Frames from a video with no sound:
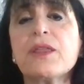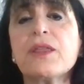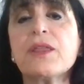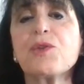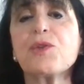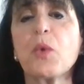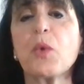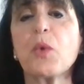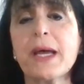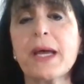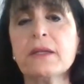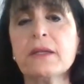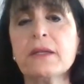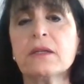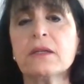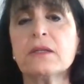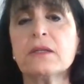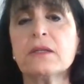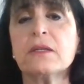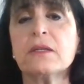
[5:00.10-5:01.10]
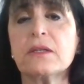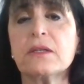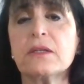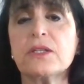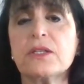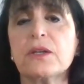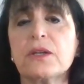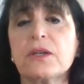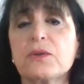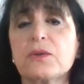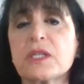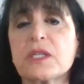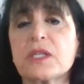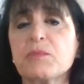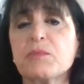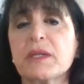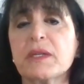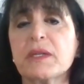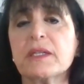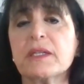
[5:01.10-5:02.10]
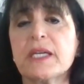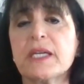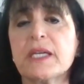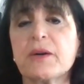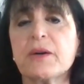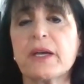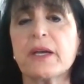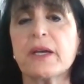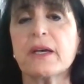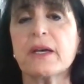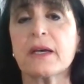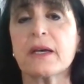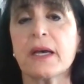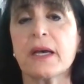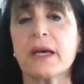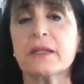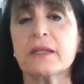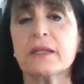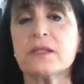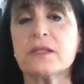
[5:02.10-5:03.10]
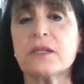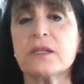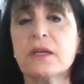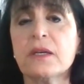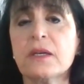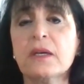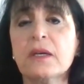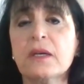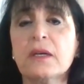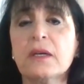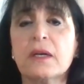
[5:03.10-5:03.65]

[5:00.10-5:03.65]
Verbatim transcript: only threatened to use the military against